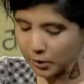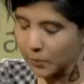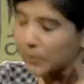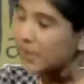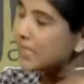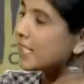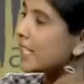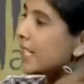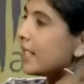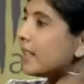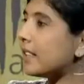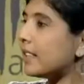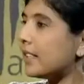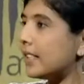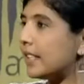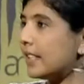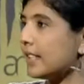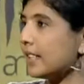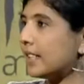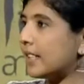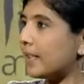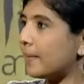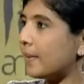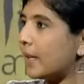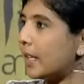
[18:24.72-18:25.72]
were saying
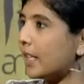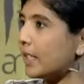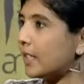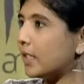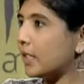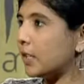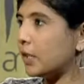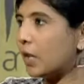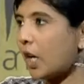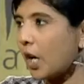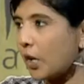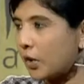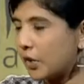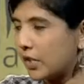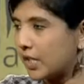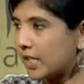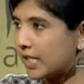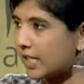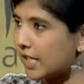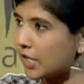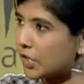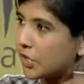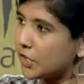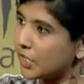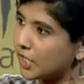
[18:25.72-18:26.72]
earlier about how you
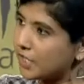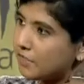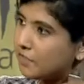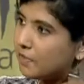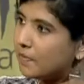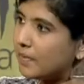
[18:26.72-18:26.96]
decided to change